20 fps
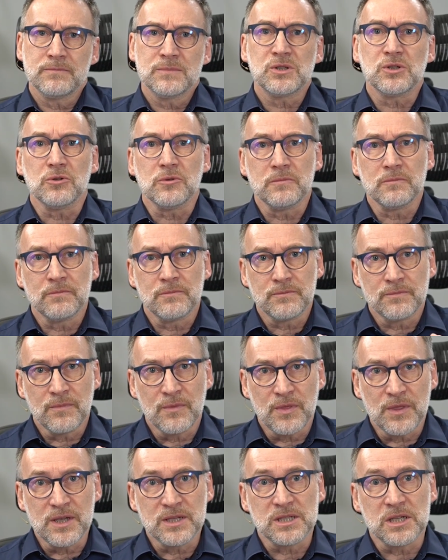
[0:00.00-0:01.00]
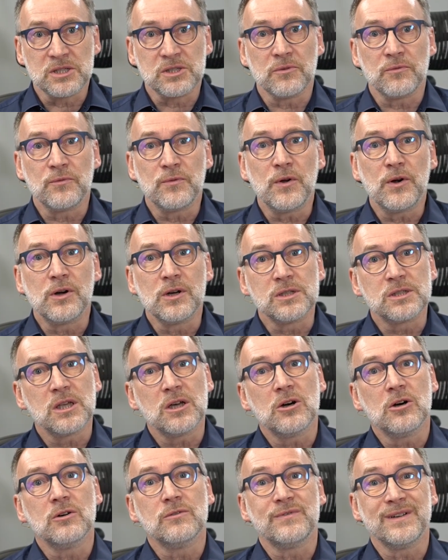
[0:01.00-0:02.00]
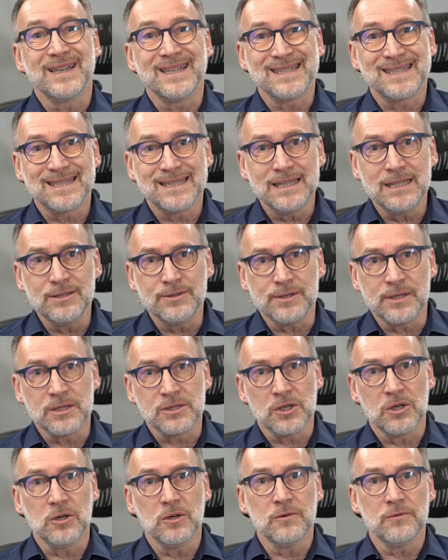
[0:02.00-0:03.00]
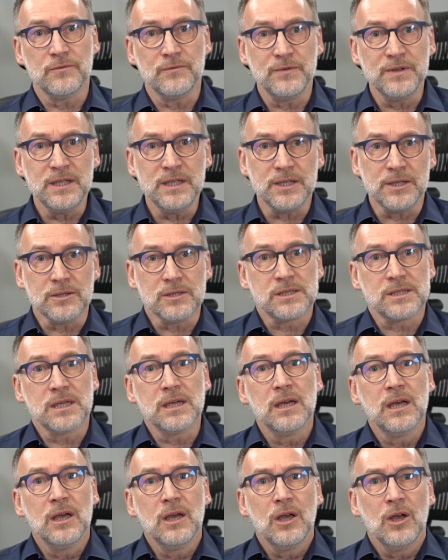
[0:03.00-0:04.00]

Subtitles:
So, this is the first of a series of videos